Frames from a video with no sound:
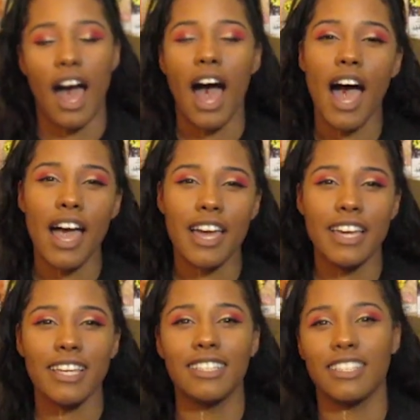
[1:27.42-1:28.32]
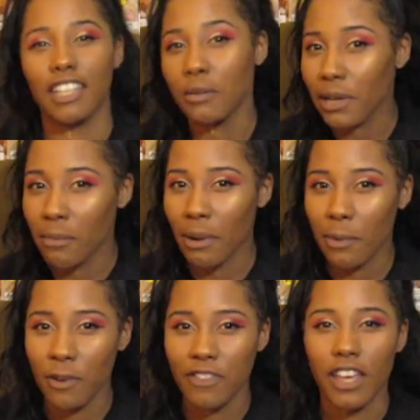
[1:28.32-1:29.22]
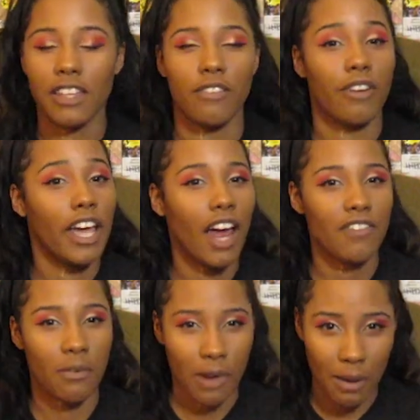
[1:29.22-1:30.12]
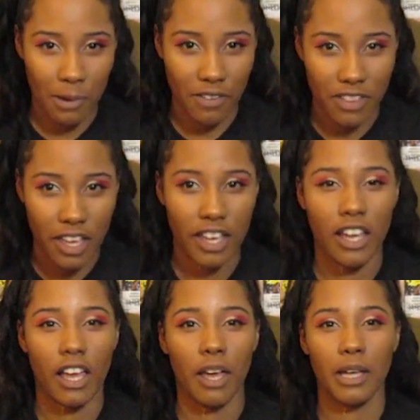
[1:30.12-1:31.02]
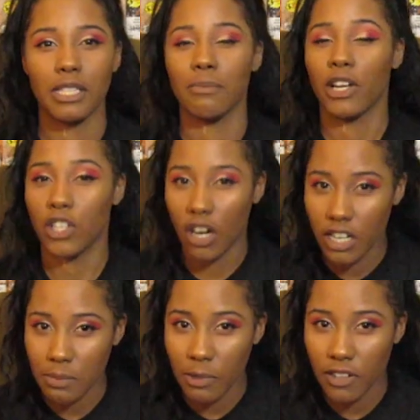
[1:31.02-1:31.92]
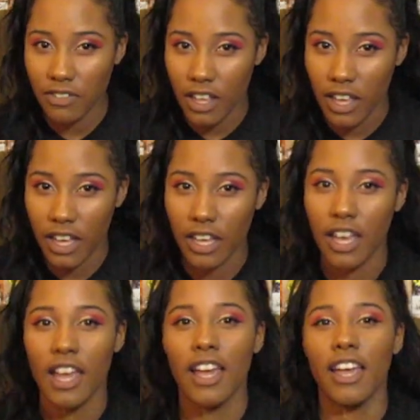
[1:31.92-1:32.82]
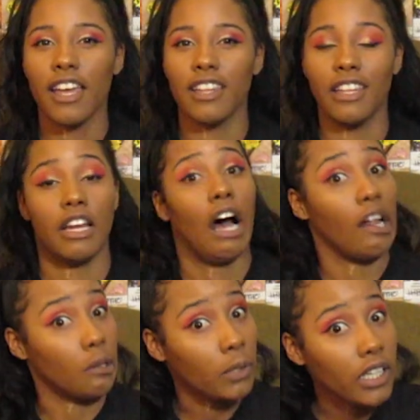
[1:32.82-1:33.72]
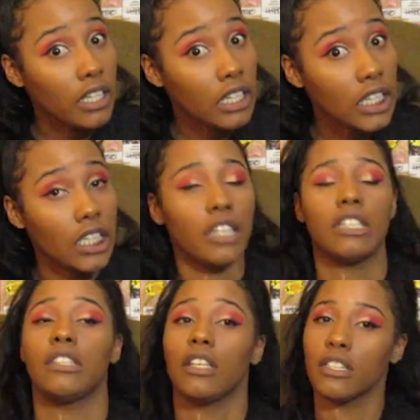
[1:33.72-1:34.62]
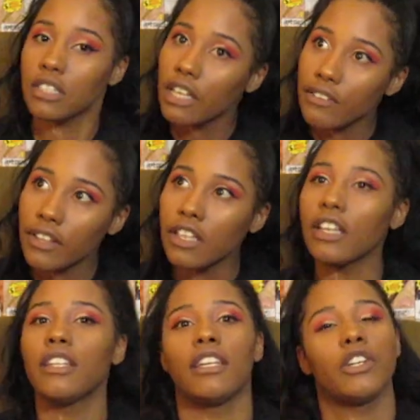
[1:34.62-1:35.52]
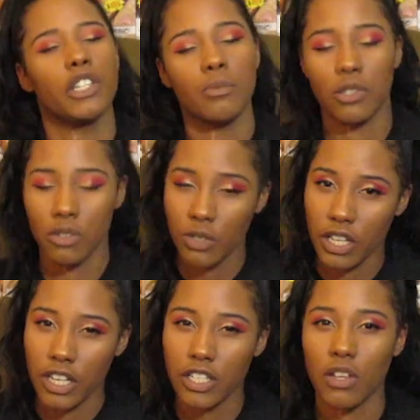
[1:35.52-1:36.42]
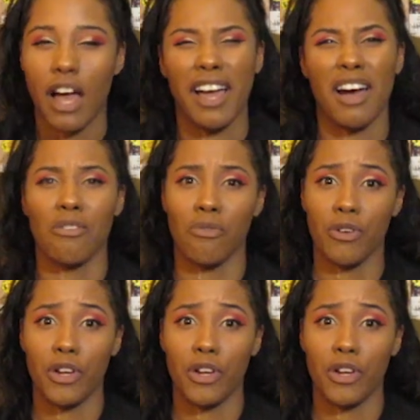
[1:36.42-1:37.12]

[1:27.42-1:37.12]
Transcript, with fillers: I celebrated my birthday. And then right after my birthday, it's my daughter's birthday. And then Halloween. And then Thanksgiving. And then Christmas, New Year. So I got